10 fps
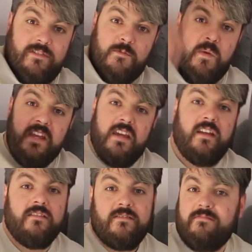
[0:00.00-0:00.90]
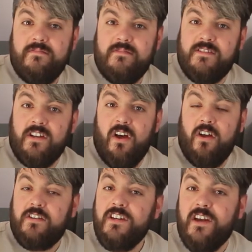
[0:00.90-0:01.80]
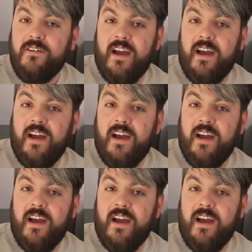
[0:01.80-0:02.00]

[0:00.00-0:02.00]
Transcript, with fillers: speaking to God, you know.